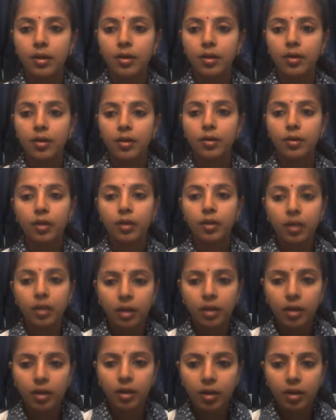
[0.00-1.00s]
Okay.
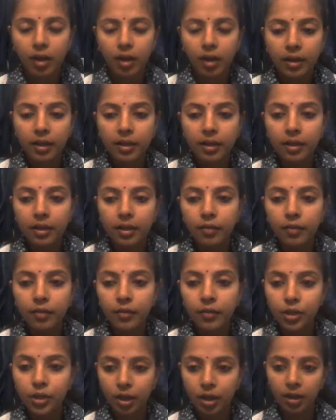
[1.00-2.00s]
Aditya,
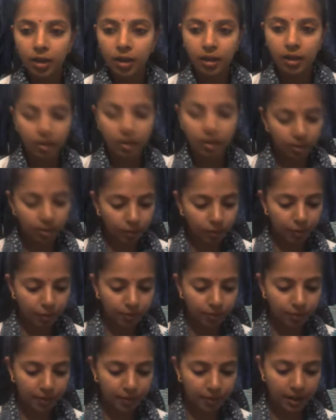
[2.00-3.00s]
which answer you are
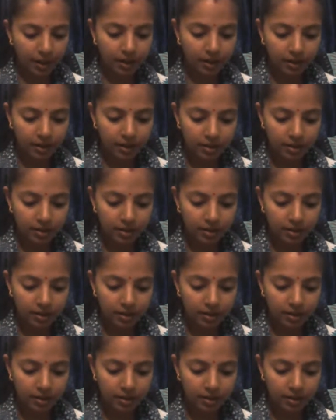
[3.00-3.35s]
replying?